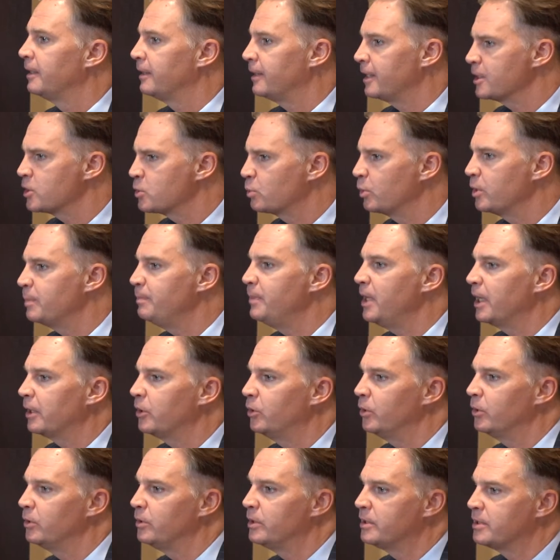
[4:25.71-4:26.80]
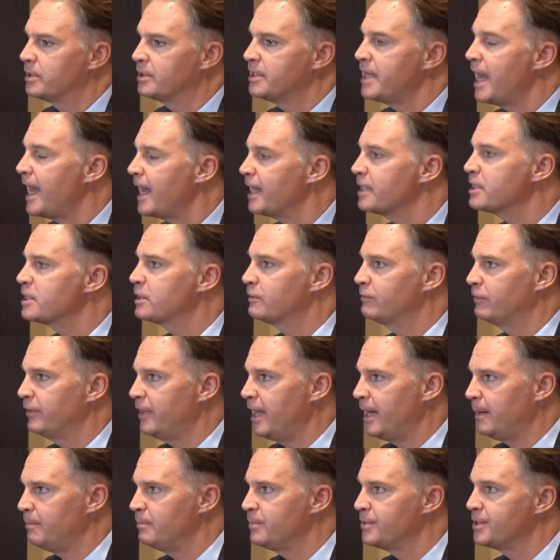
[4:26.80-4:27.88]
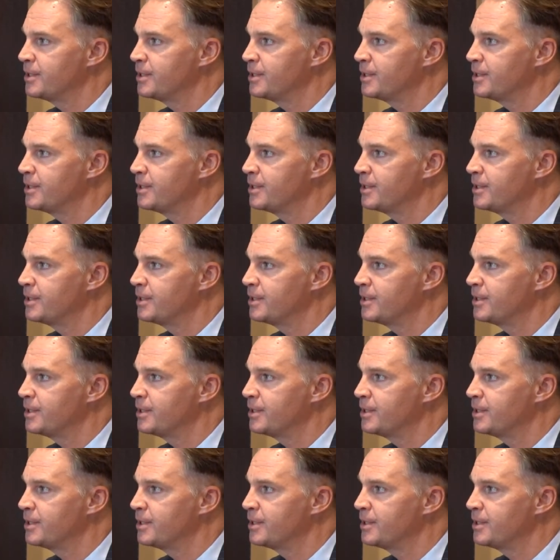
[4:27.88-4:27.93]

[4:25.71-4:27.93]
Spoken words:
This would be a good test for them